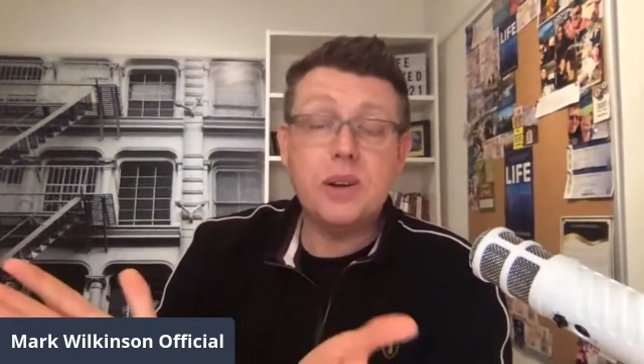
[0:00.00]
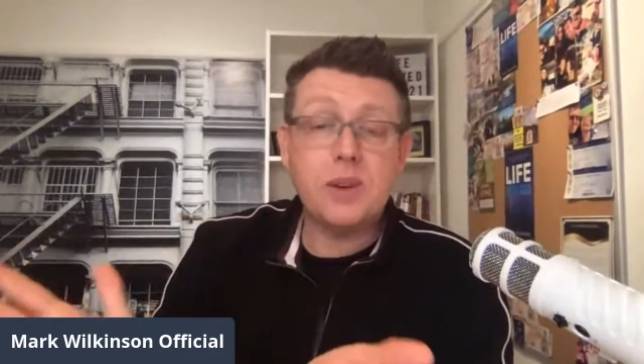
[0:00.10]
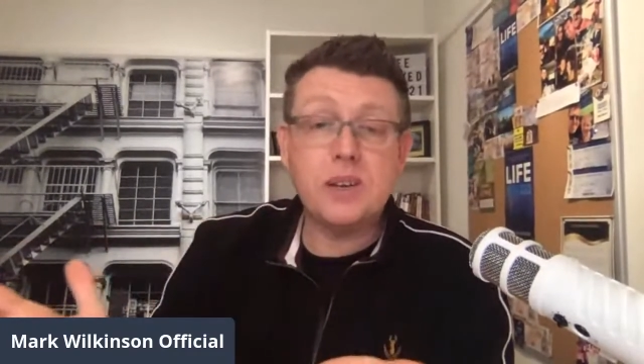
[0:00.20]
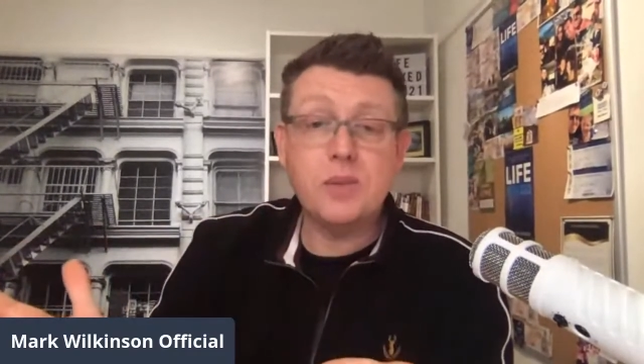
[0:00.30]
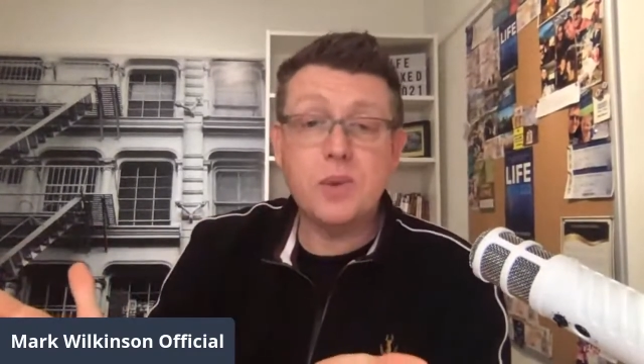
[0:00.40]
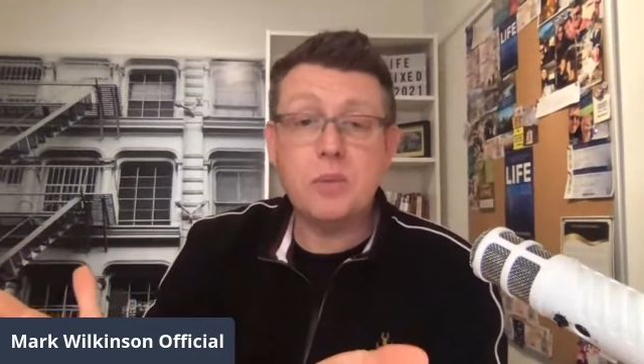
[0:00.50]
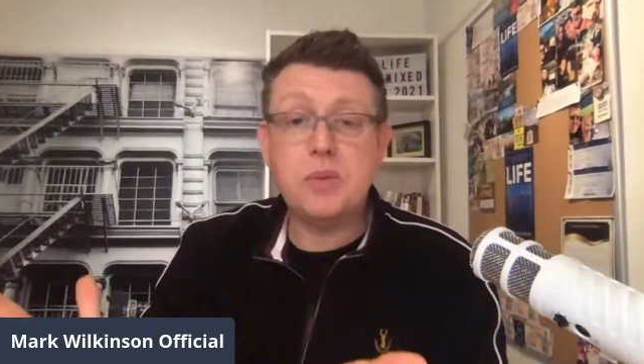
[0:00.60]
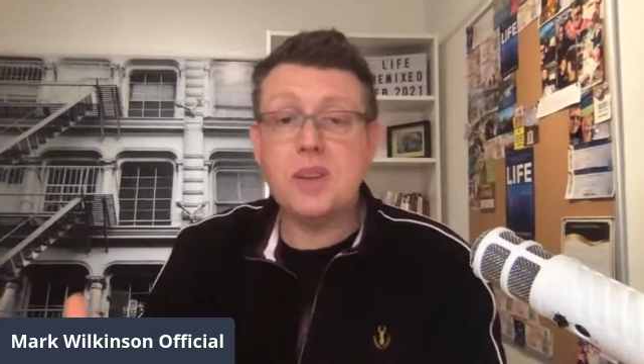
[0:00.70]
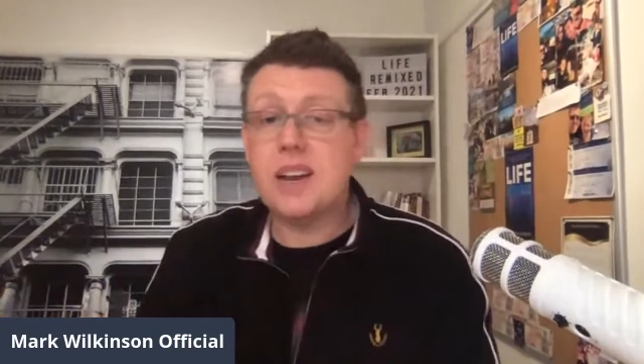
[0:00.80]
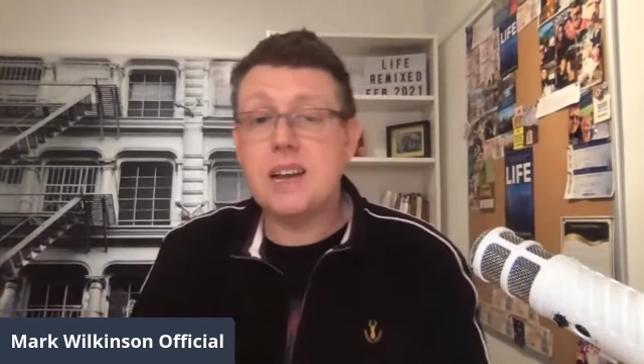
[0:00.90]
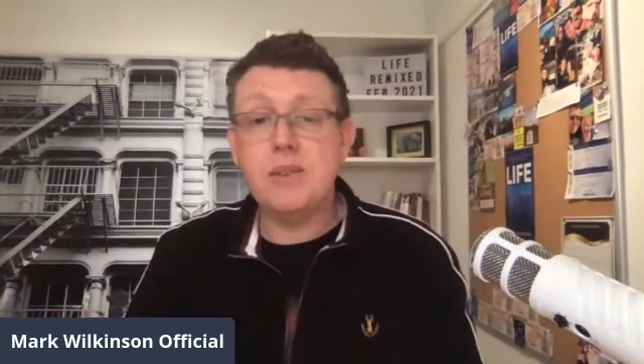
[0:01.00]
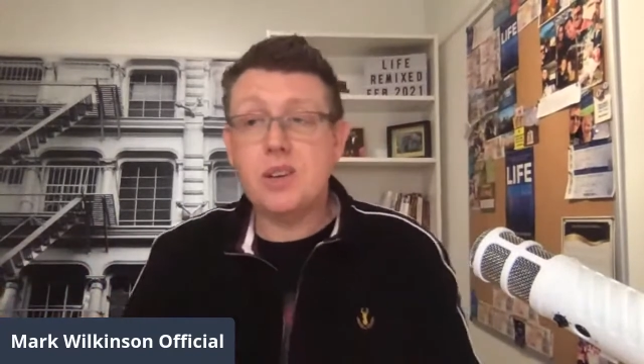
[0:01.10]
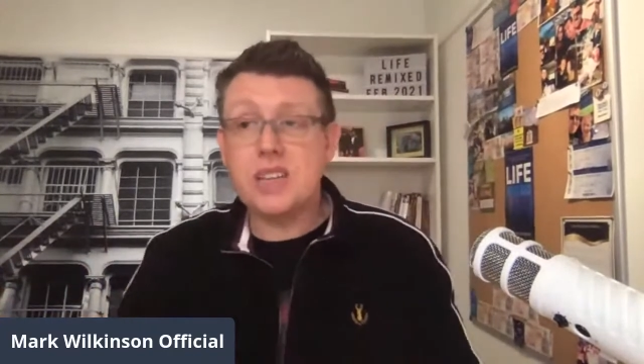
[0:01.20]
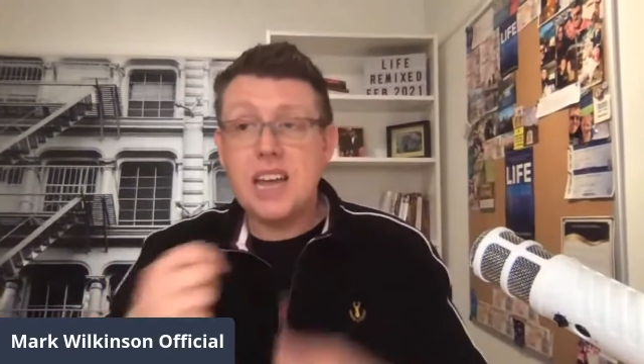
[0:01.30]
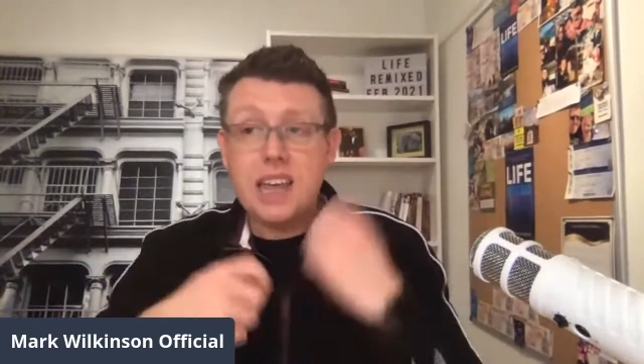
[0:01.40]
in the Western world particularly, we
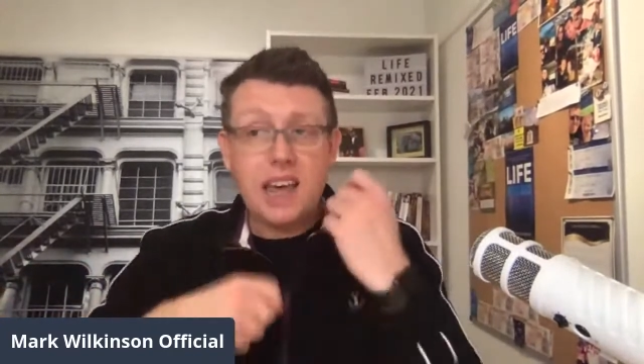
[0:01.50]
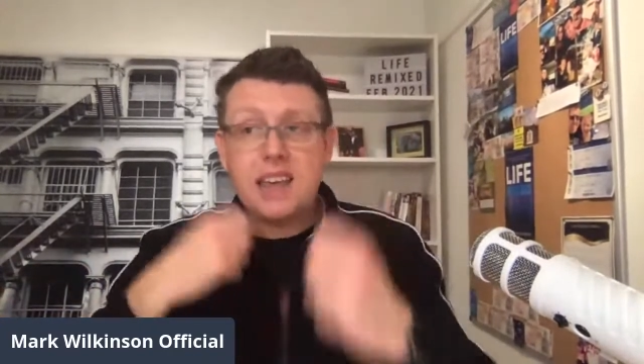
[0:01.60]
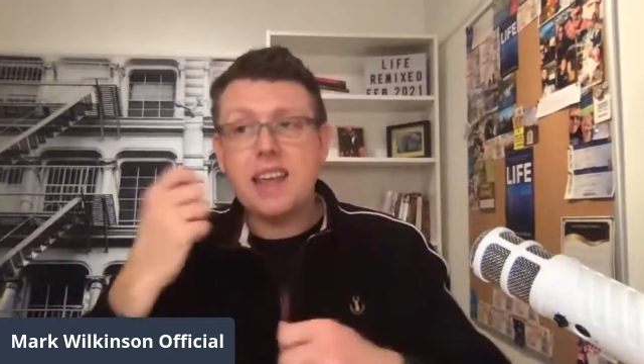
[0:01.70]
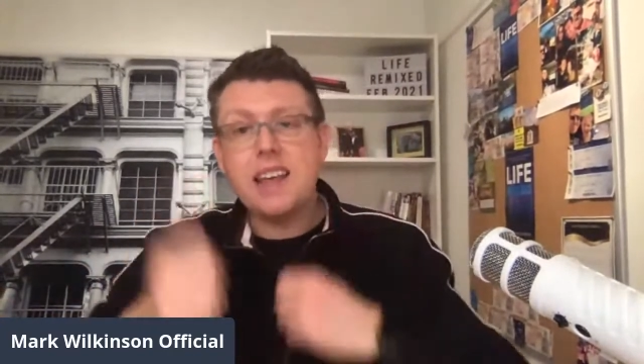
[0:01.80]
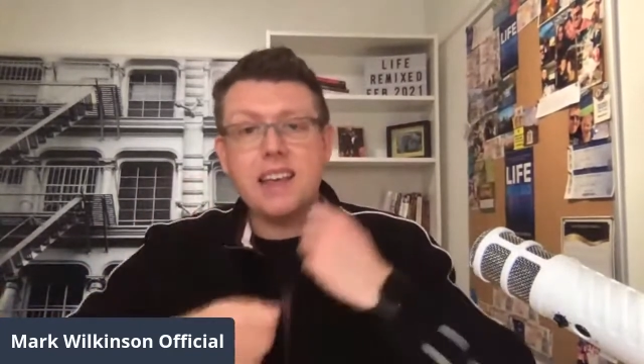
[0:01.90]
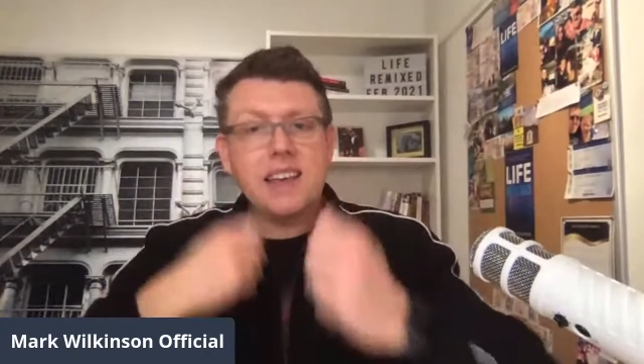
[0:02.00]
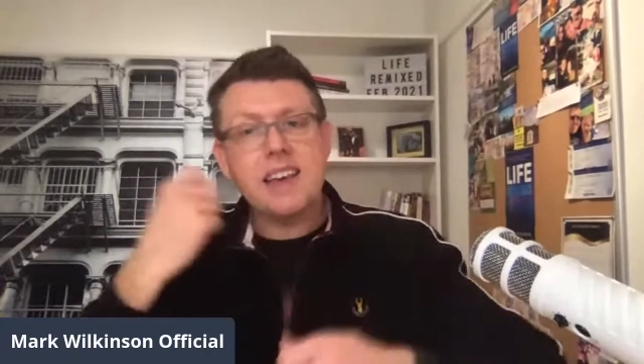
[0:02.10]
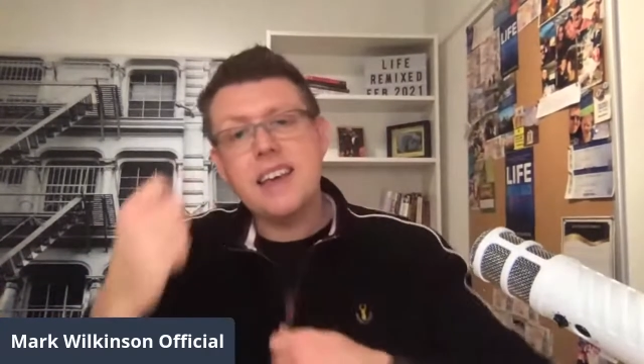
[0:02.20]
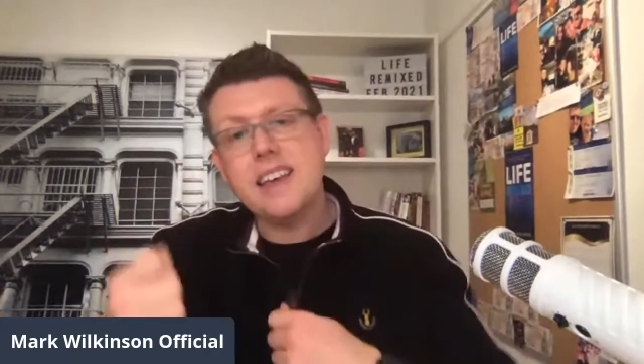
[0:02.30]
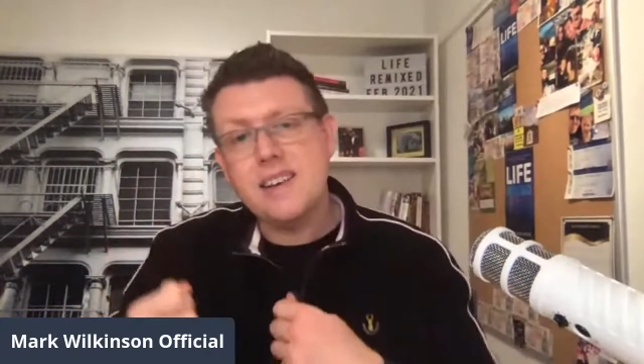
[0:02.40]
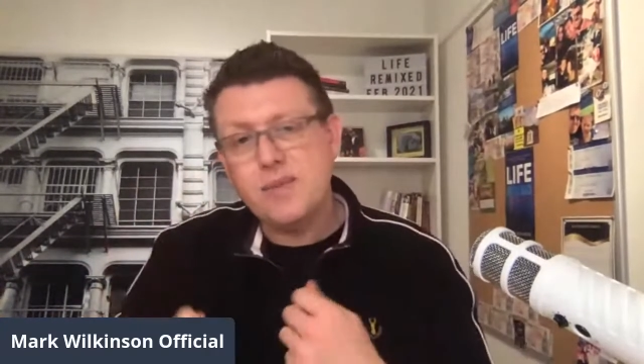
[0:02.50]
just eat,